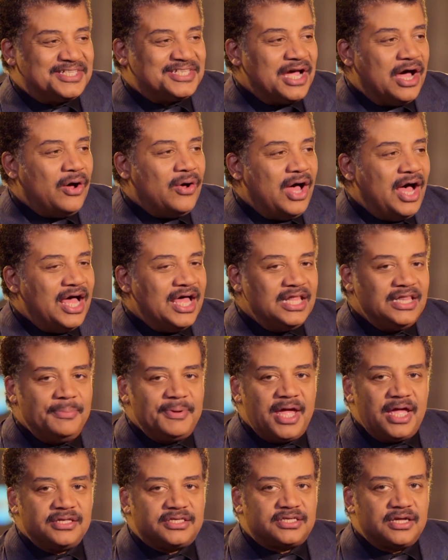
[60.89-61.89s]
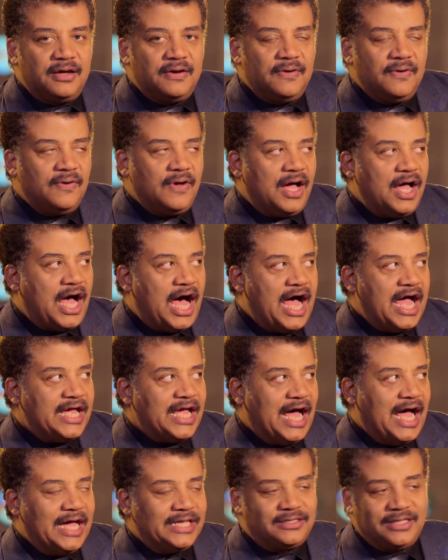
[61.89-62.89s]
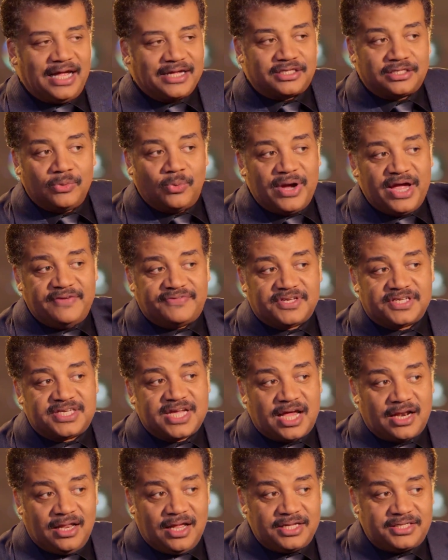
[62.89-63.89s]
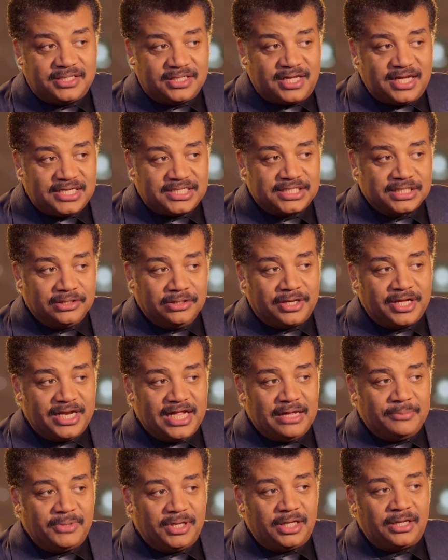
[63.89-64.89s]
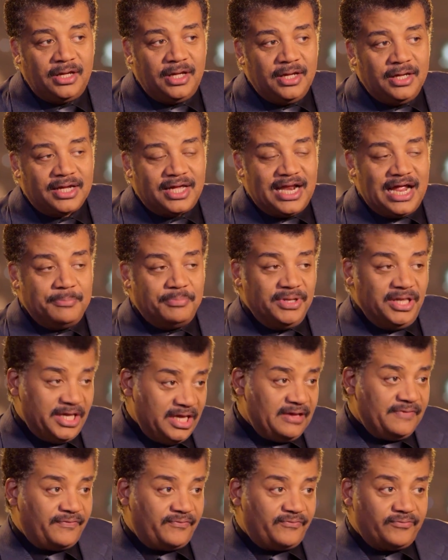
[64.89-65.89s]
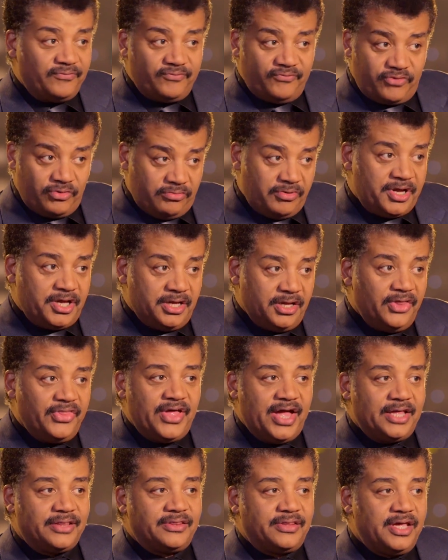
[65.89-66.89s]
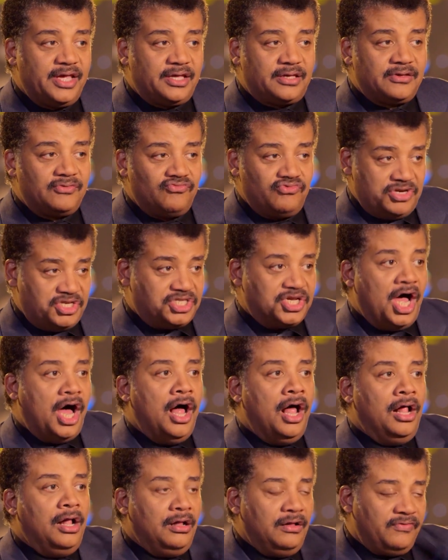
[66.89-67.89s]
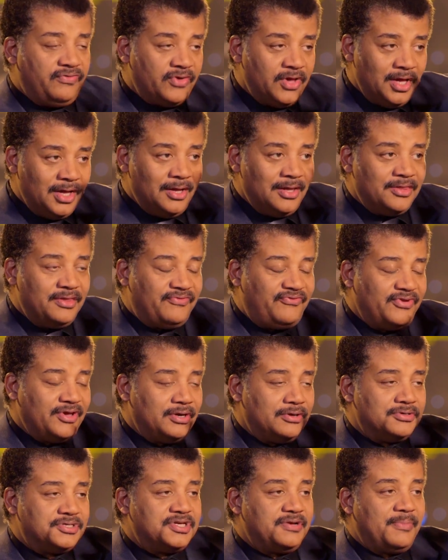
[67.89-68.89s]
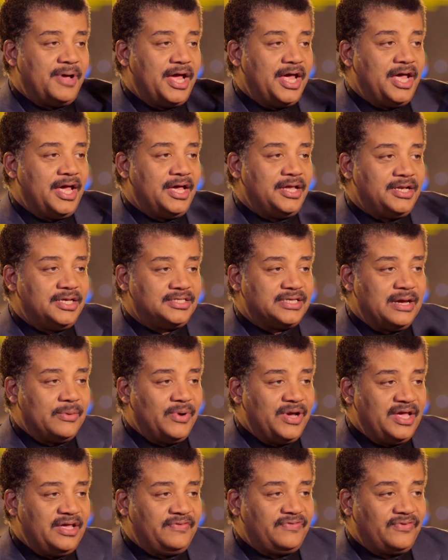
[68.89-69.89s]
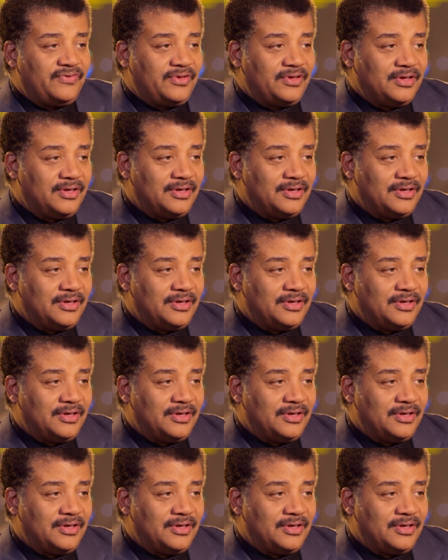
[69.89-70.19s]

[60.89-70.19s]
So uh, let me. So I, I'd like to wave to satellites in case they're looking at me. Can I believe for real that they can resolve the fingers in my hand as I wave?